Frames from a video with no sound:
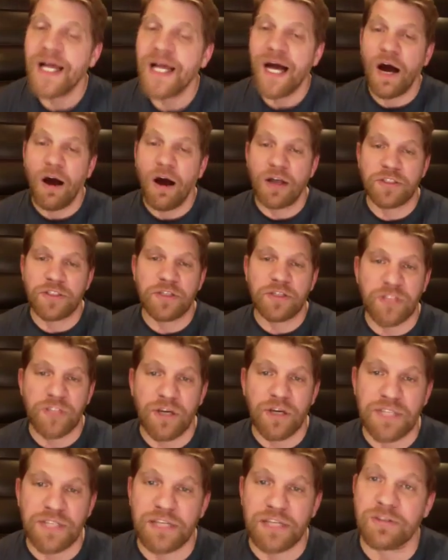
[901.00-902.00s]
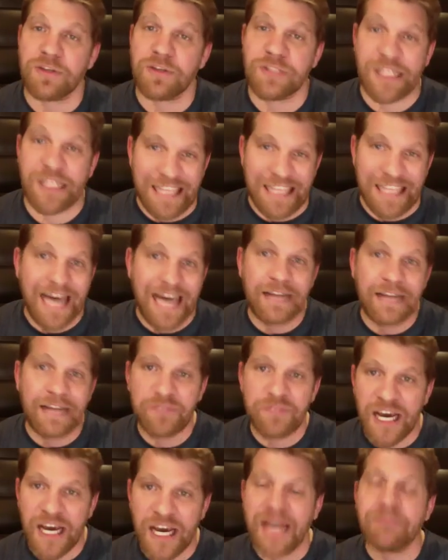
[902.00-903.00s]
also shows like there's a lot of
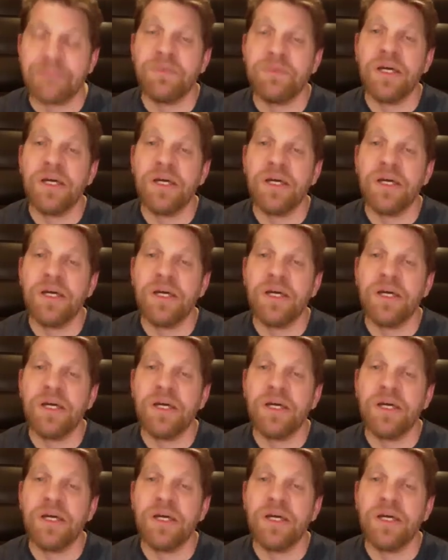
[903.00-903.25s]
time